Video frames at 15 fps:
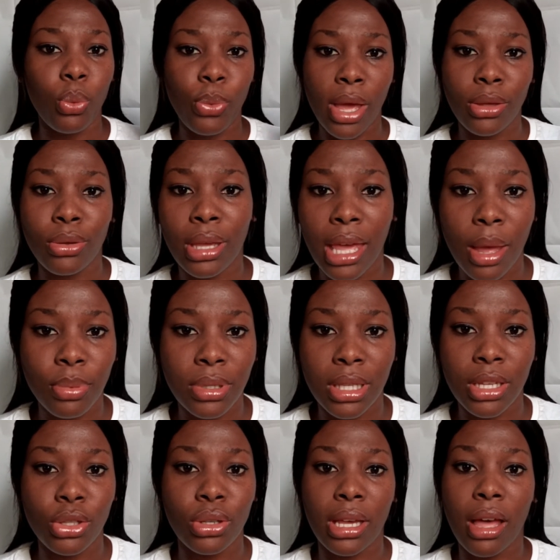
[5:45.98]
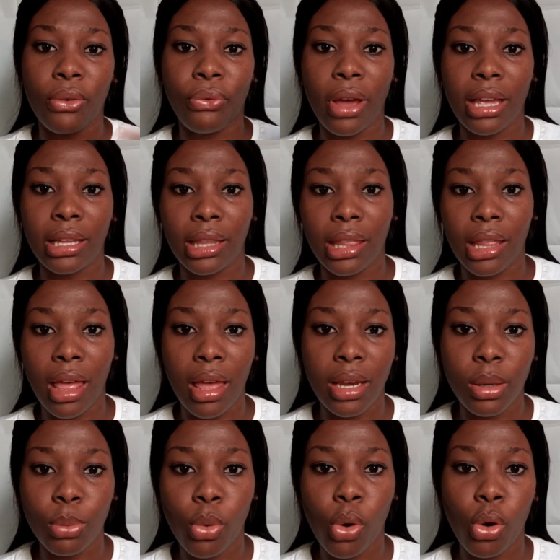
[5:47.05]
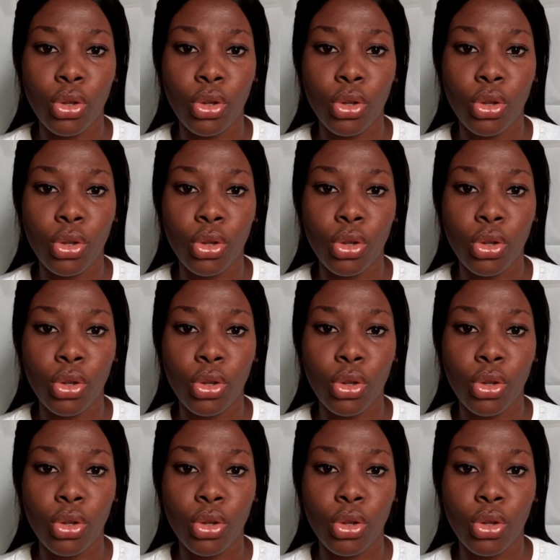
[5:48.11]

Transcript: where you kept it you can't find anymore,